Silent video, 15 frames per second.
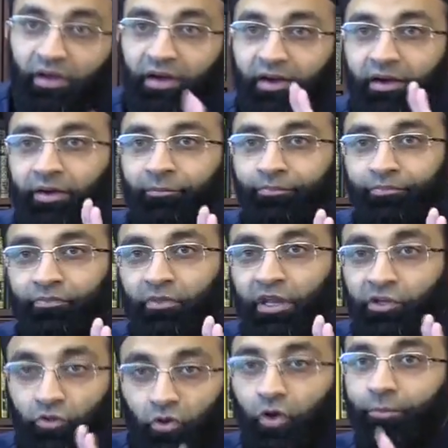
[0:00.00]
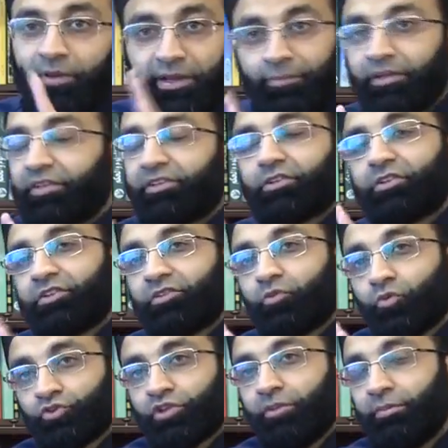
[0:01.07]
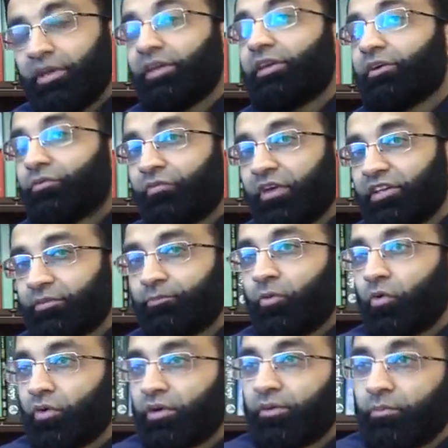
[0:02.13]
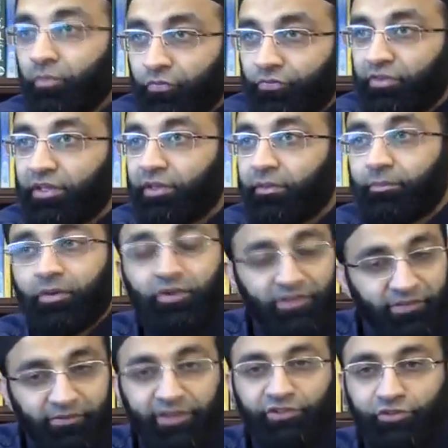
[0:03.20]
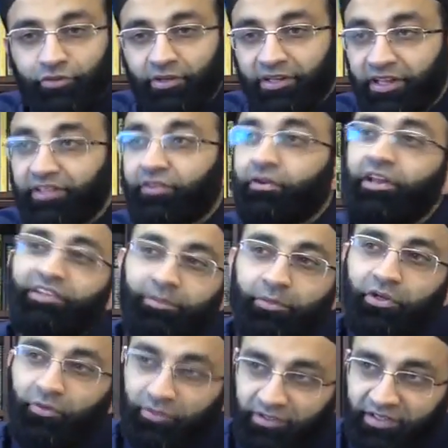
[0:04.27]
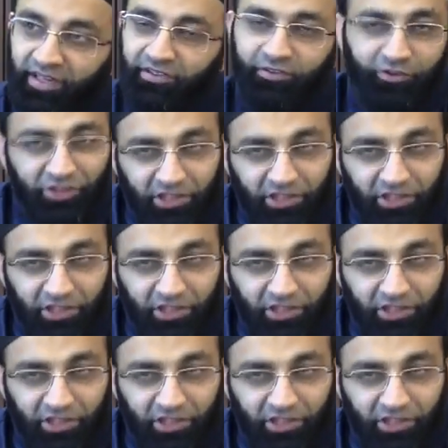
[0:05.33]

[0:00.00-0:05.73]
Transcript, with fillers: um, and do not become that social media Facebook mufti, because eventually that's a recipe to disaster.